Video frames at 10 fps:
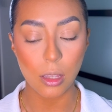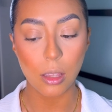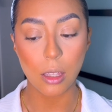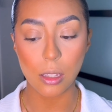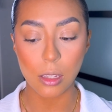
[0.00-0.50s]

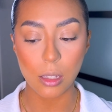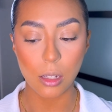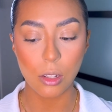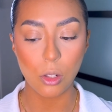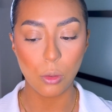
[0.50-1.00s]
this
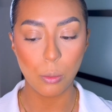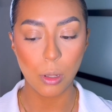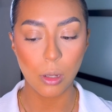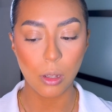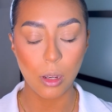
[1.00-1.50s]
dupe
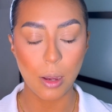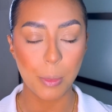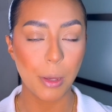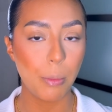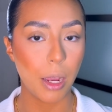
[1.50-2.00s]

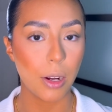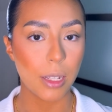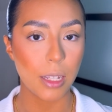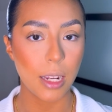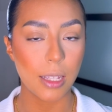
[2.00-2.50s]

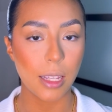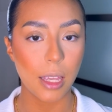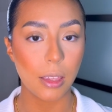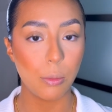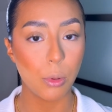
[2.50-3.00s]
comparison is
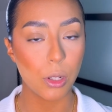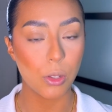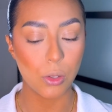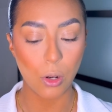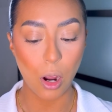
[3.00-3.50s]
that the
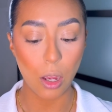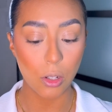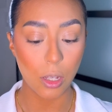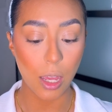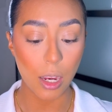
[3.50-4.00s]
bristles are
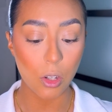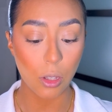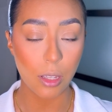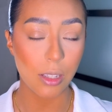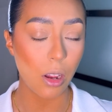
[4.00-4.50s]
actually
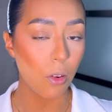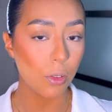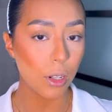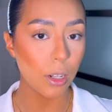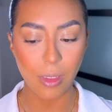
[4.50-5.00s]

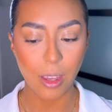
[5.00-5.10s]
softer.